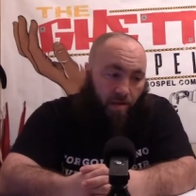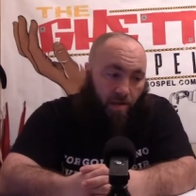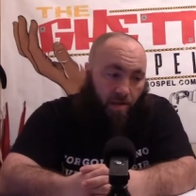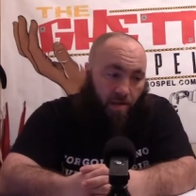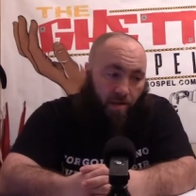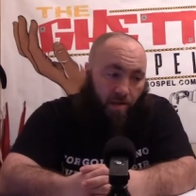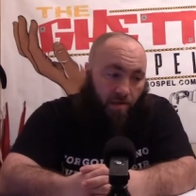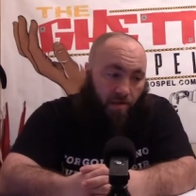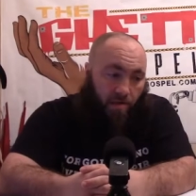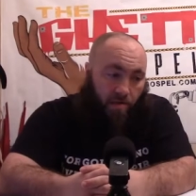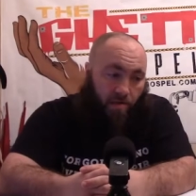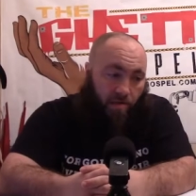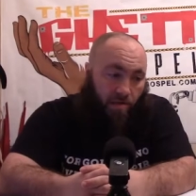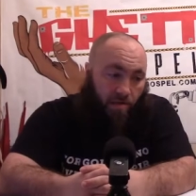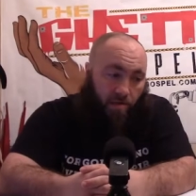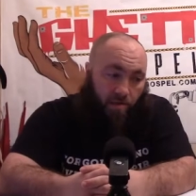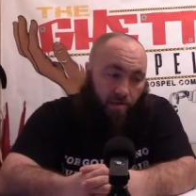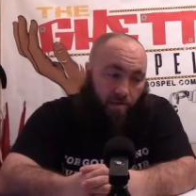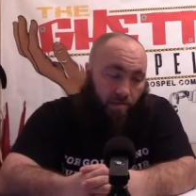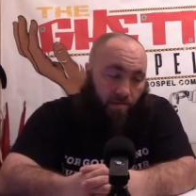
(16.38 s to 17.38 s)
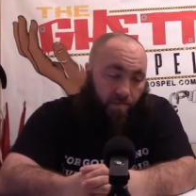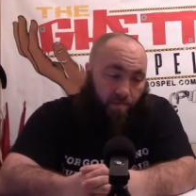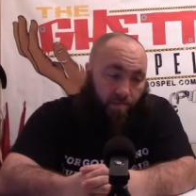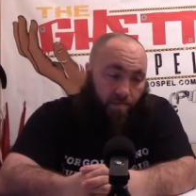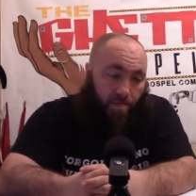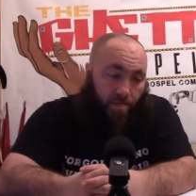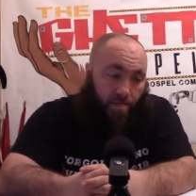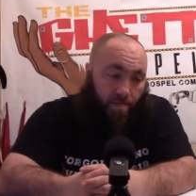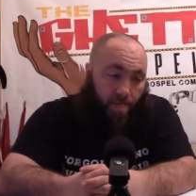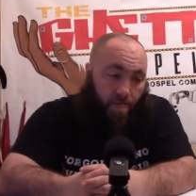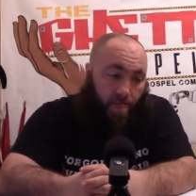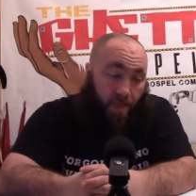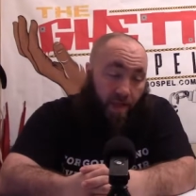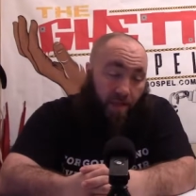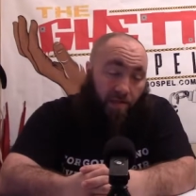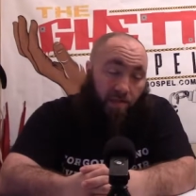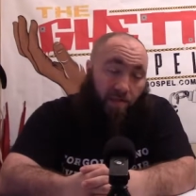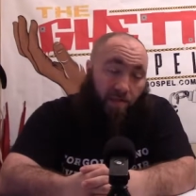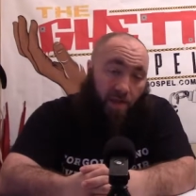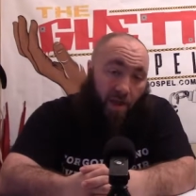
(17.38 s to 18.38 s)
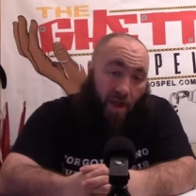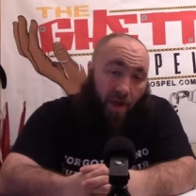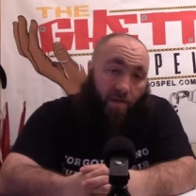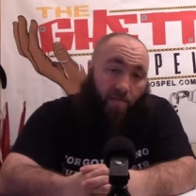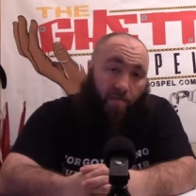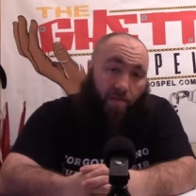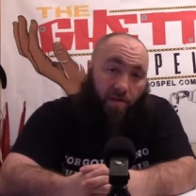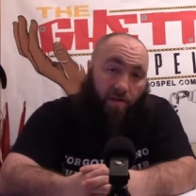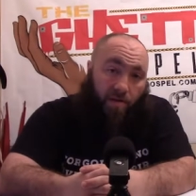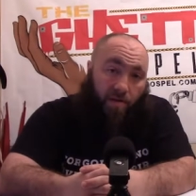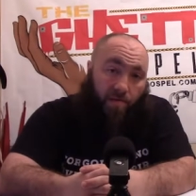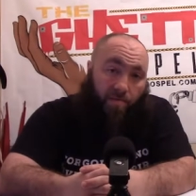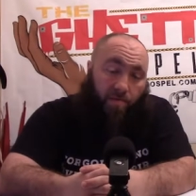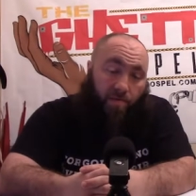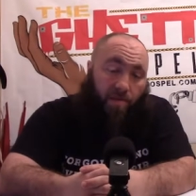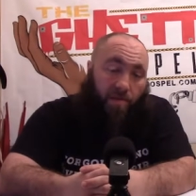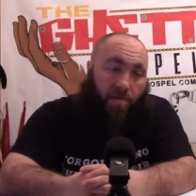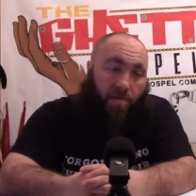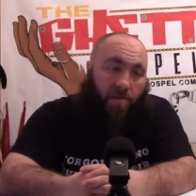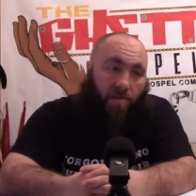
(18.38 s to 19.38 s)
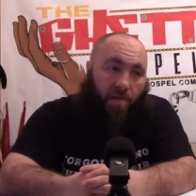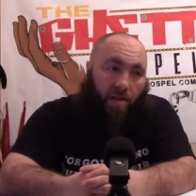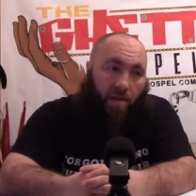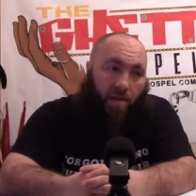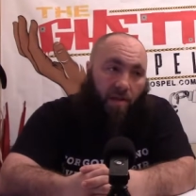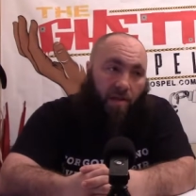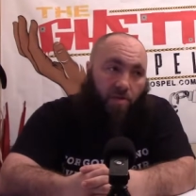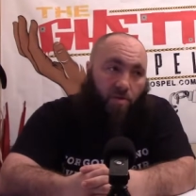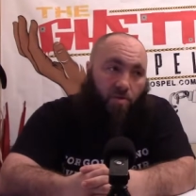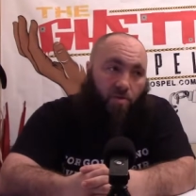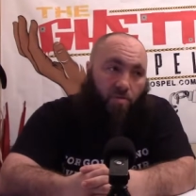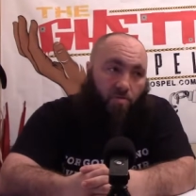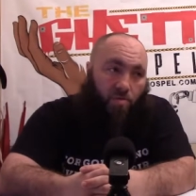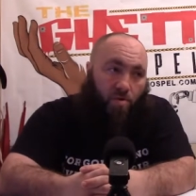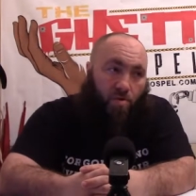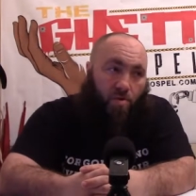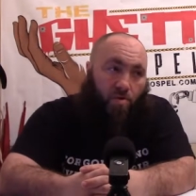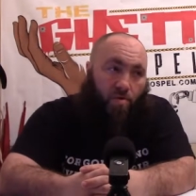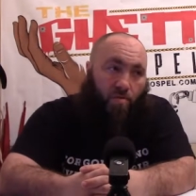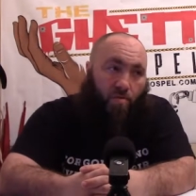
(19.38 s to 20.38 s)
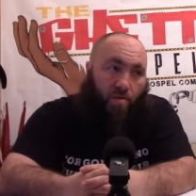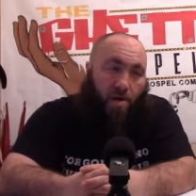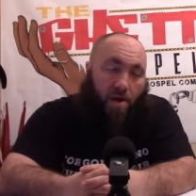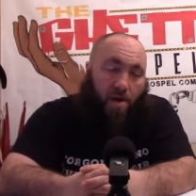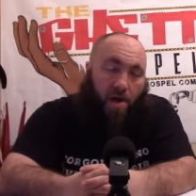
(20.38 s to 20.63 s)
it's, it's scary because it lets you know